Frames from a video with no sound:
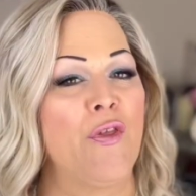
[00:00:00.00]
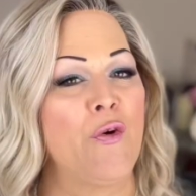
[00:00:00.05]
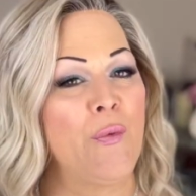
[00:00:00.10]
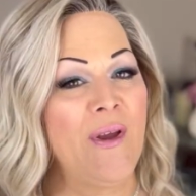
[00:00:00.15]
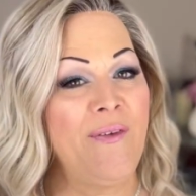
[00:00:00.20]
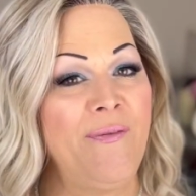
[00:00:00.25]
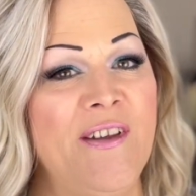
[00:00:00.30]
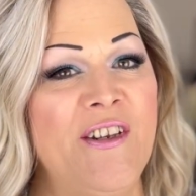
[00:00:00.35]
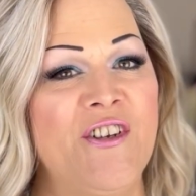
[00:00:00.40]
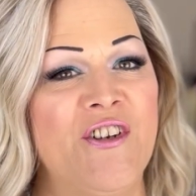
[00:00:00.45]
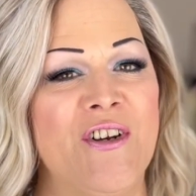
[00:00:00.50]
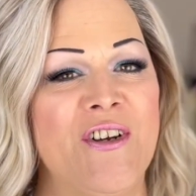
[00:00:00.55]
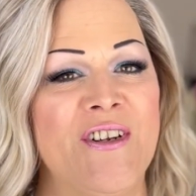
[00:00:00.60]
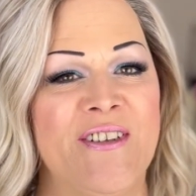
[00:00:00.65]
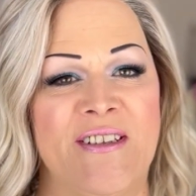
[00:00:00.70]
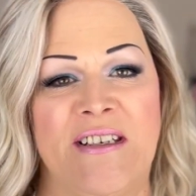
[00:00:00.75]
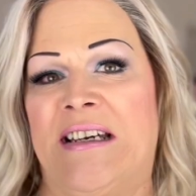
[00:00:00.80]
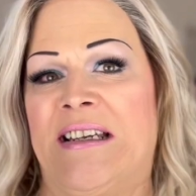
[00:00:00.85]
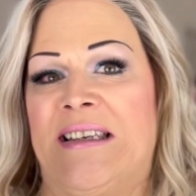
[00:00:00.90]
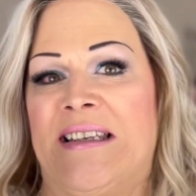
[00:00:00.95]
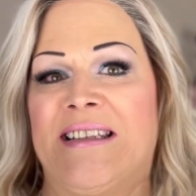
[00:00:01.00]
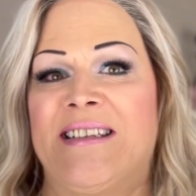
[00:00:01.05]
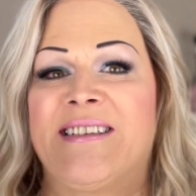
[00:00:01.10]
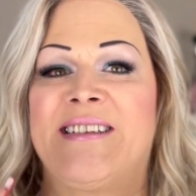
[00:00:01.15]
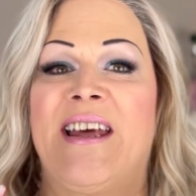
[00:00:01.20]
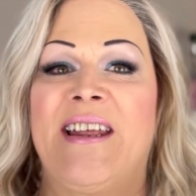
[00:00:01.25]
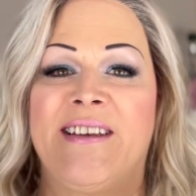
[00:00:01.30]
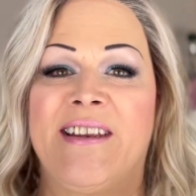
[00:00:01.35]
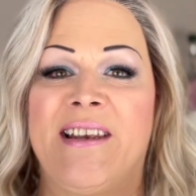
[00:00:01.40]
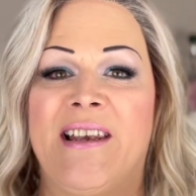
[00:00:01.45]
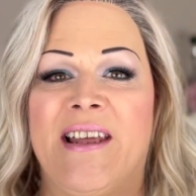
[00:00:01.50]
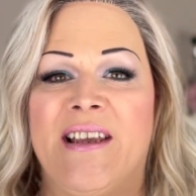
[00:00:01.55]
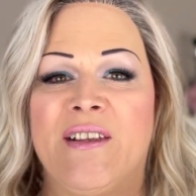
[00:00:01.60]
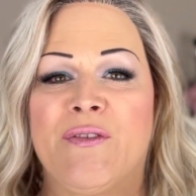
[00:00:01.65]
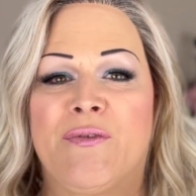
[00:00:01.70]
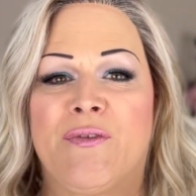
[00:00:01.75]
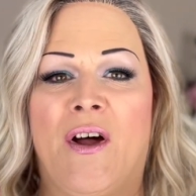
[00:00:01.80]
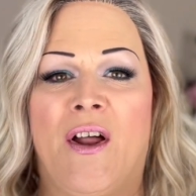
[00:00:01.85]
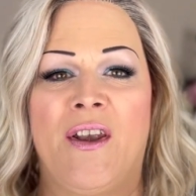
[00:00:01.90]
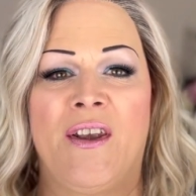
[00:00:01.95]
the wig features an extended lace
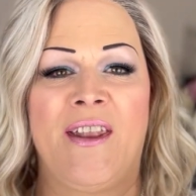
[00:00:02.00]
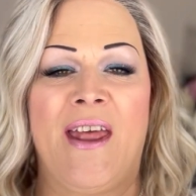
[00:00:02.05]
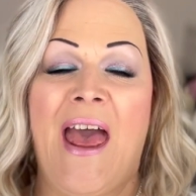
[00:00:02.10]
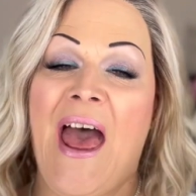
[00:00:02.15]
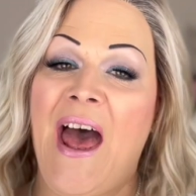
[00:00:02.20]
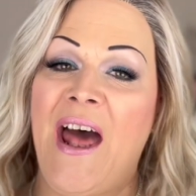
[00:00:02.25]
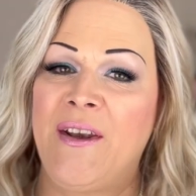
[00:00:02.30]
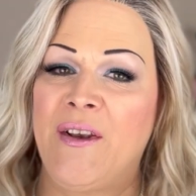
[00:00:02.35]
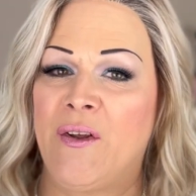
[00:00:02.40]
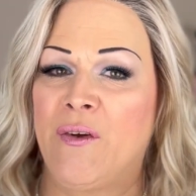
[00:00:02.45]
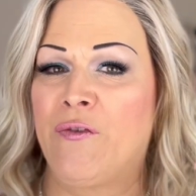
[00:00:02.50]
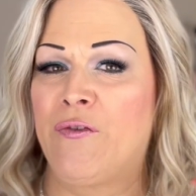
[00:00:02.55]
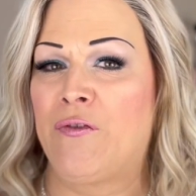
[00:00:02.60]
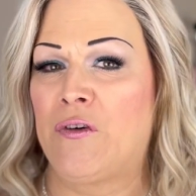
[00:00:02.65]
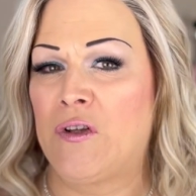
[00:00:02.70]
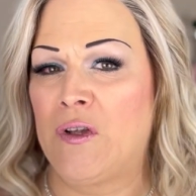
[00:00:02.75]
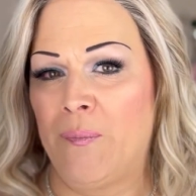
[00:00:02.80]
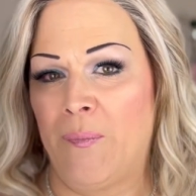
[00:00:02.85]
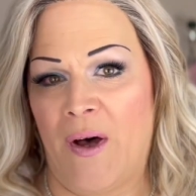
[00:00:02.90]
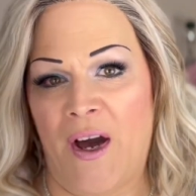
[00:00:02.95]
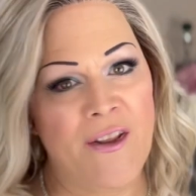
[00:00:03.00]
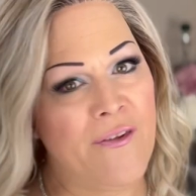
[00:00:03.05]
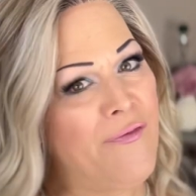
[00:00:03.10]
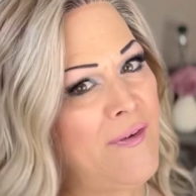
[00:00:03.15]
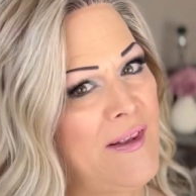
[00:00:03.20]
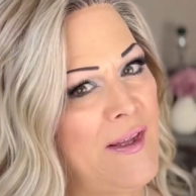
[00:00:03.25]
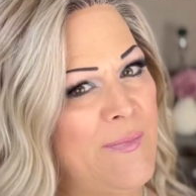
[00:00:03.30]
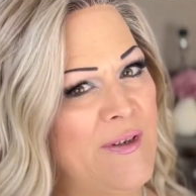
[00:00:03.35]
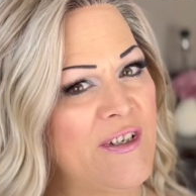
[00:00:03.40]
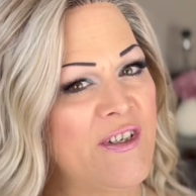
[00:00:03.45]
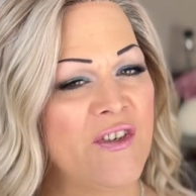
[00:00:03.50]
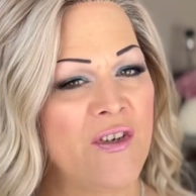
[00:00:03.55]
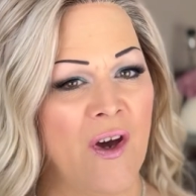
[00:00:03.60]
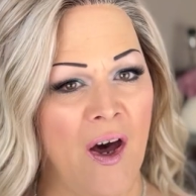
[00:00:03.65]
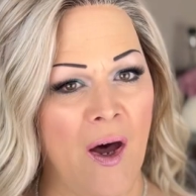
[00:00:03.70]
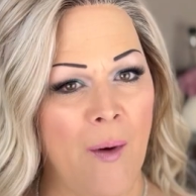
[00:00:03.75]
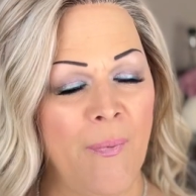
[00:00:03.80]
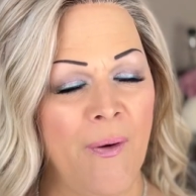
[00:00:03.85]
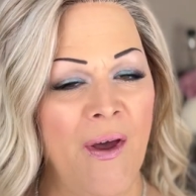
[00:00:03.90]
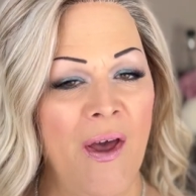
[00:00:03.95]
front and a full monofilament
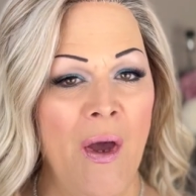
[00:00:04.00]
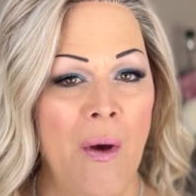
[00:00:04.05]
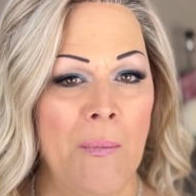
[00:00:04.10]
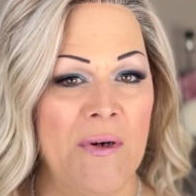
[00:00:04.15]
top,